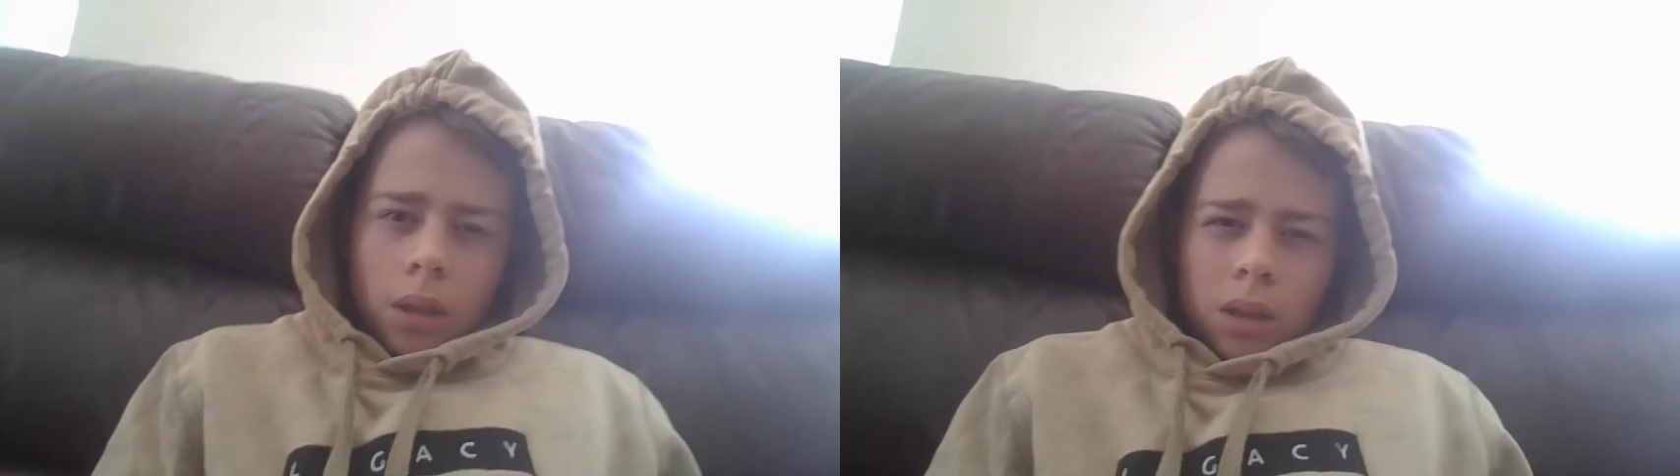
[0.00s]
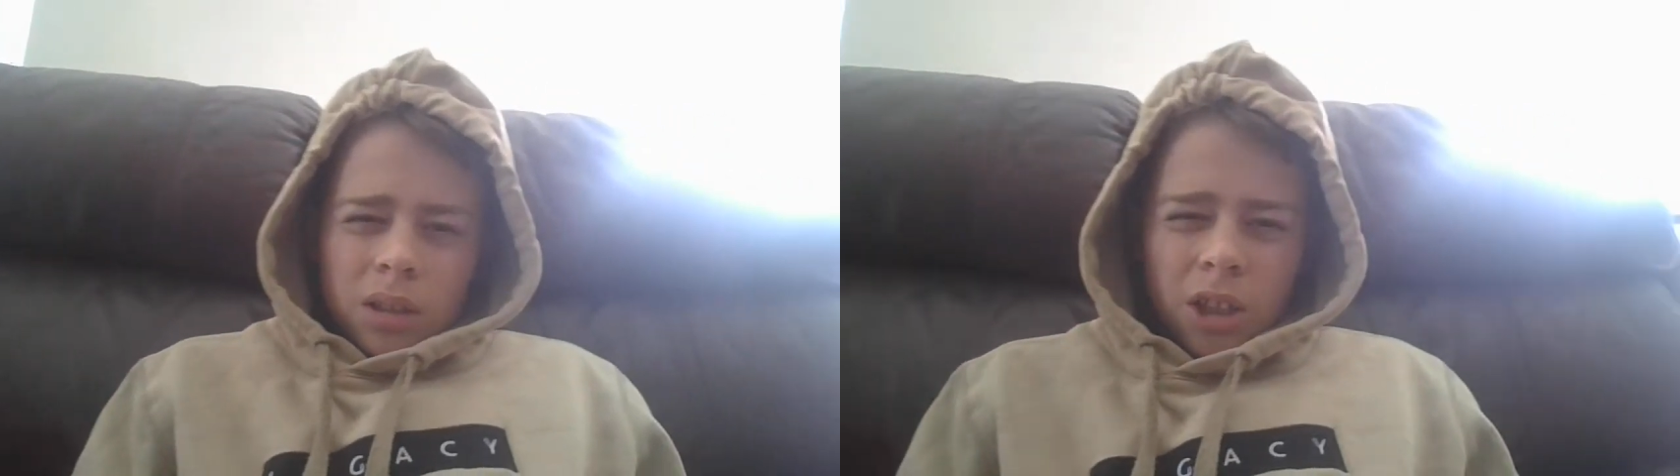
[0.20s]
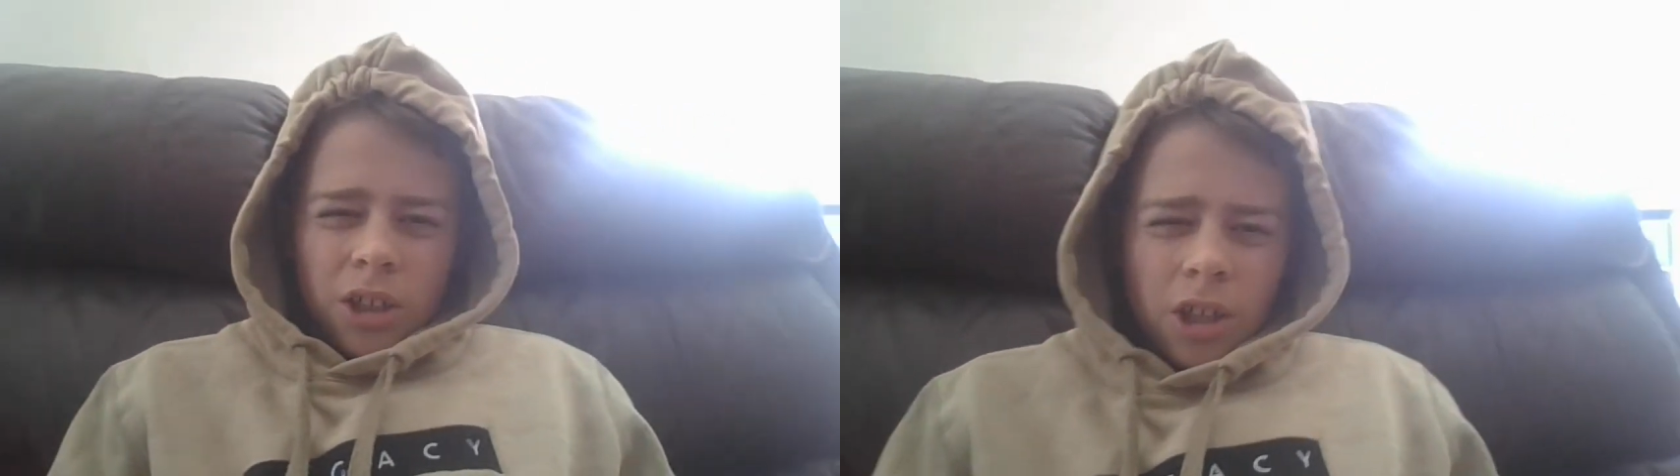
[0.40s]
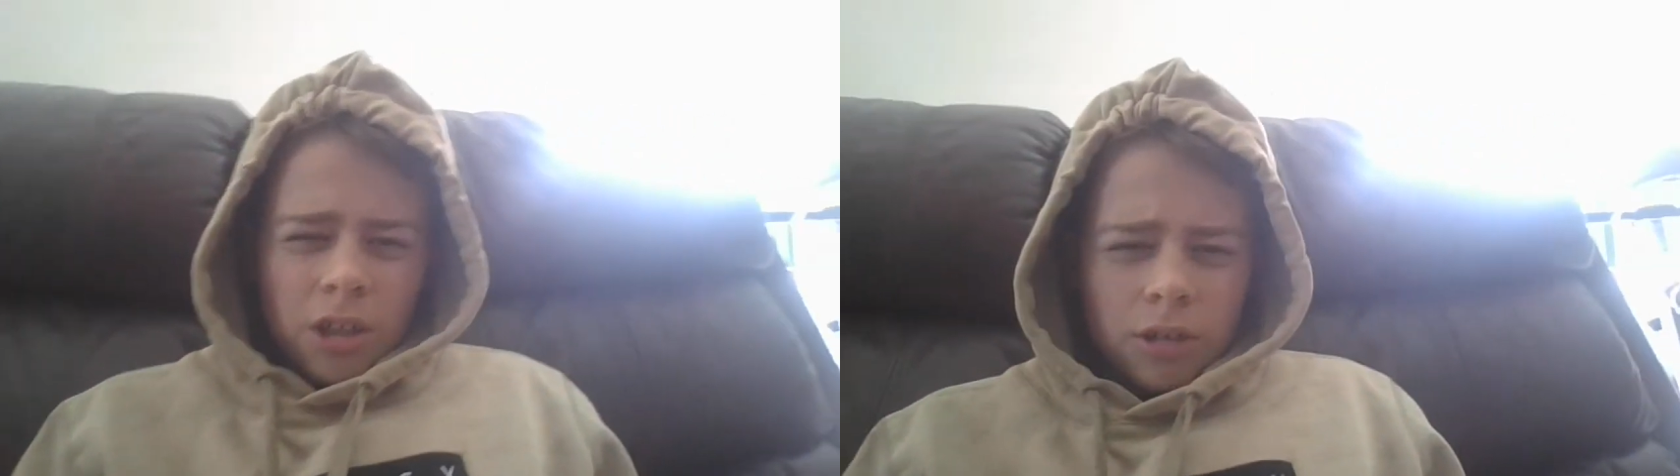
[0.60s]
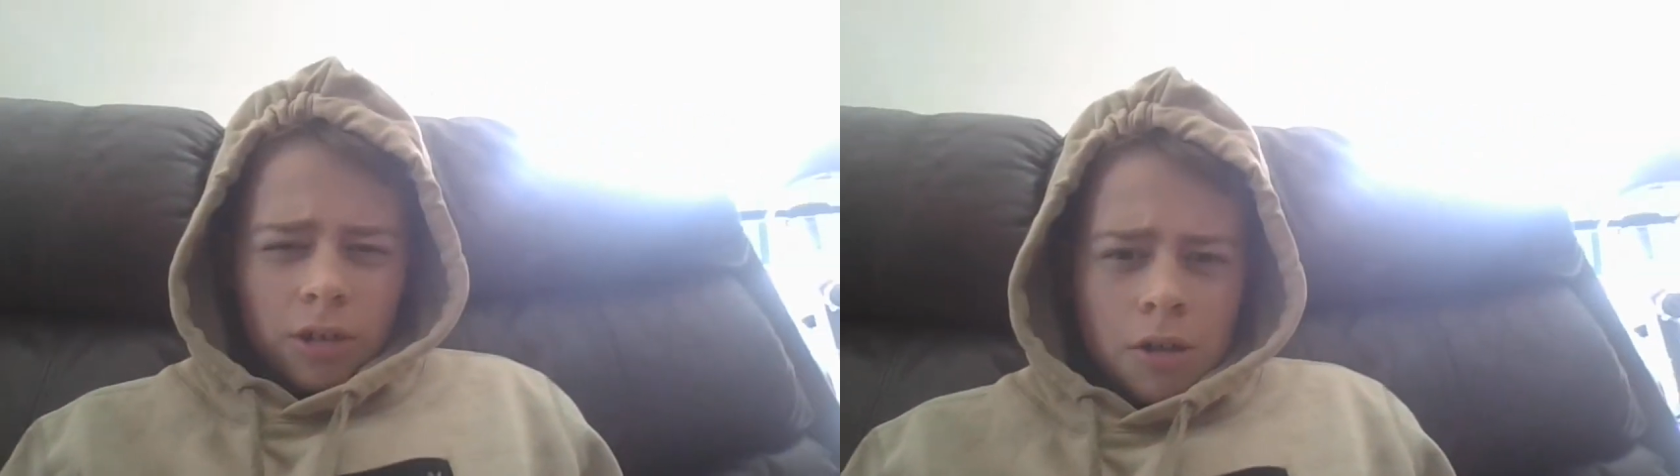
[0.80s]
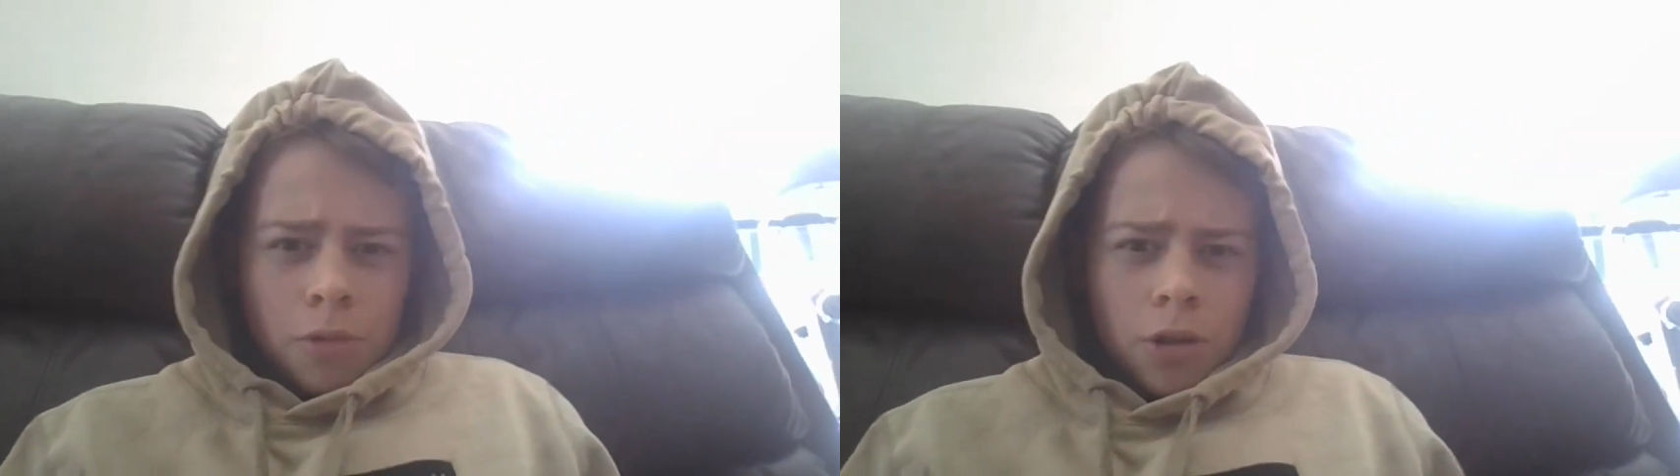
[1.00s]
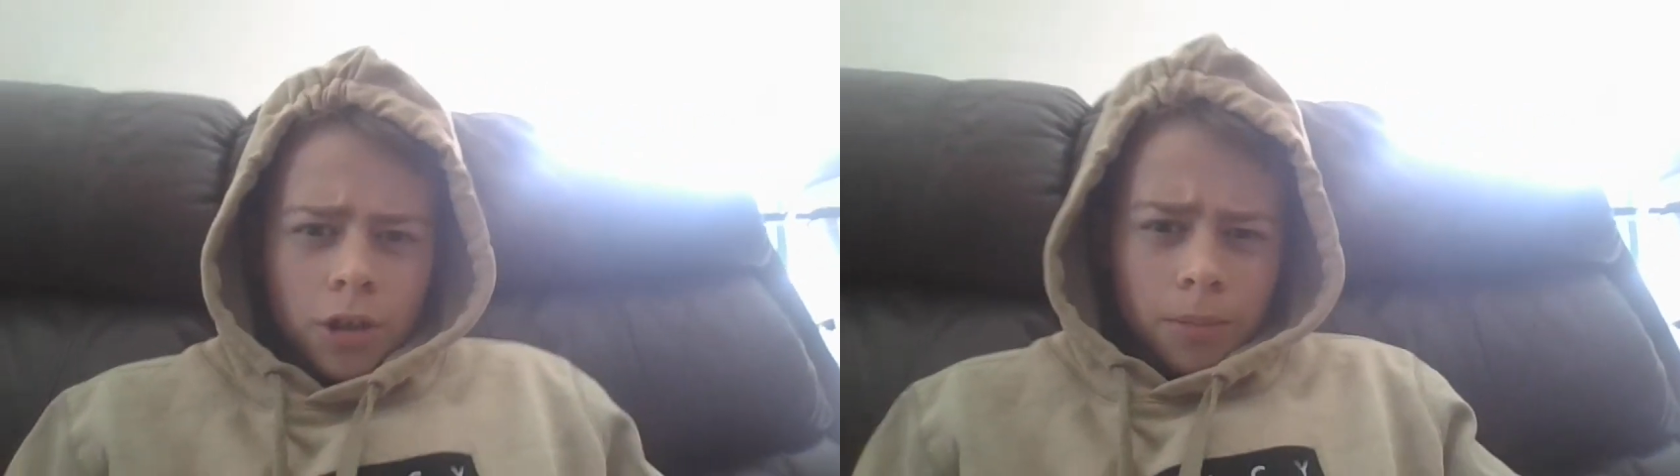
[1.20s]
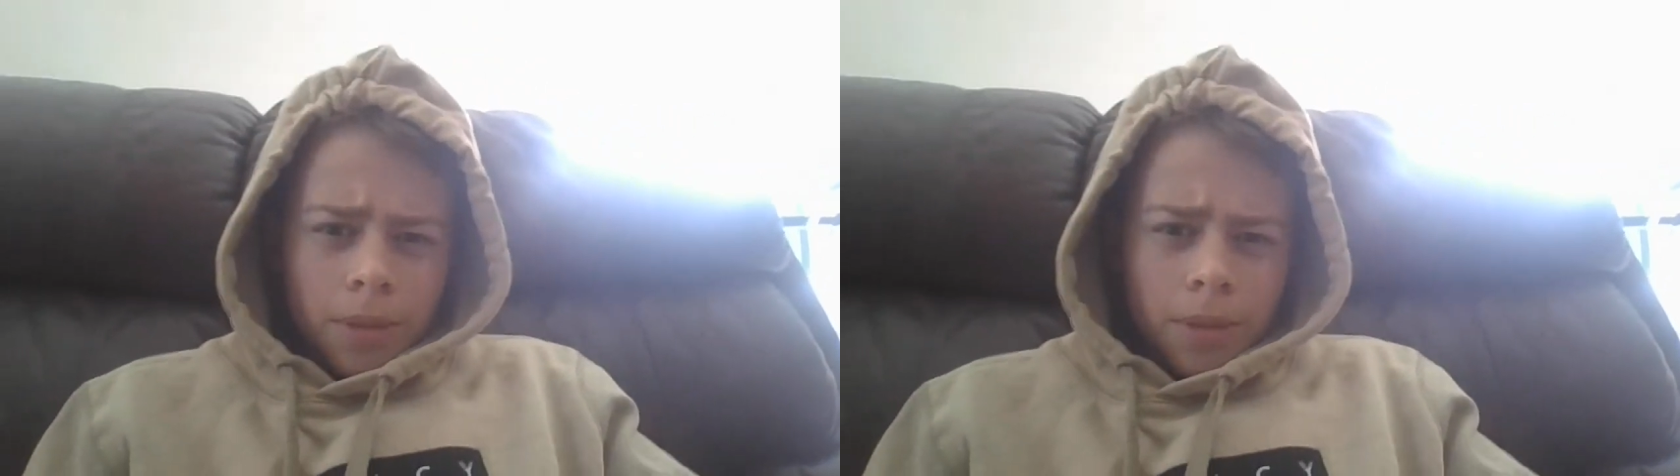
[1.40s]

don't know the right word.